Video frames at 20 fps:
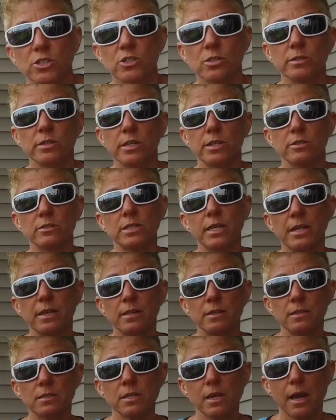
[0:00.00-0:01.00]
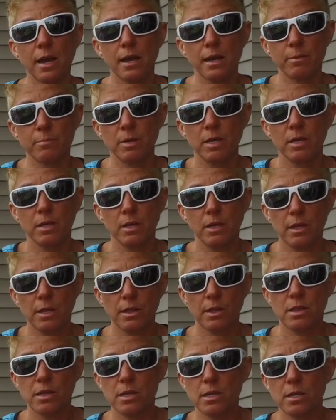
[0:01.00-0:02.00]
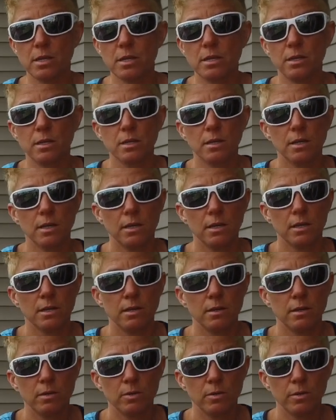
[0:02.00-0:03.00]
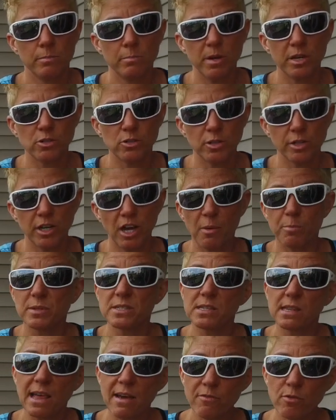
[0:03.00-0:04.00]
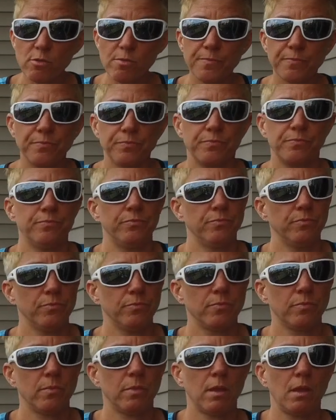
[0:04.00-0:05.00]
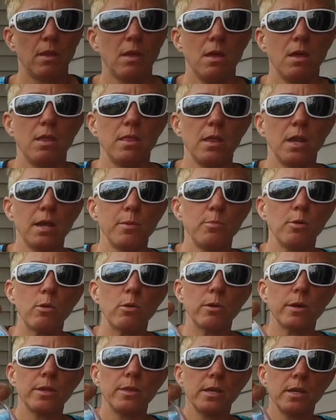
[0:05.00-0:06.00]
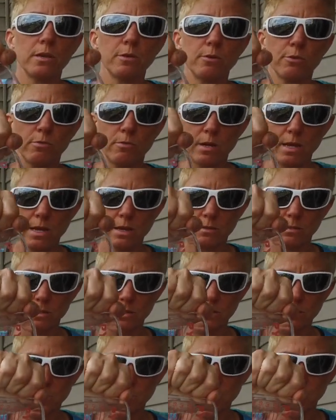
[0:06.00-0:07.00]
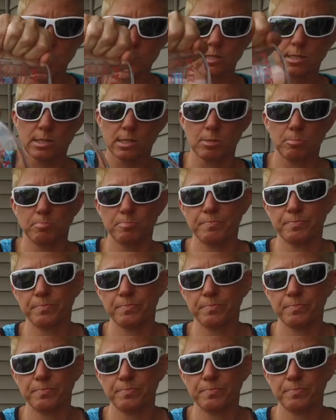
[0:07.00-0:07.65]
sure that you're taking the time. The measuring cup is level. Then I pour in the other 3 ounces.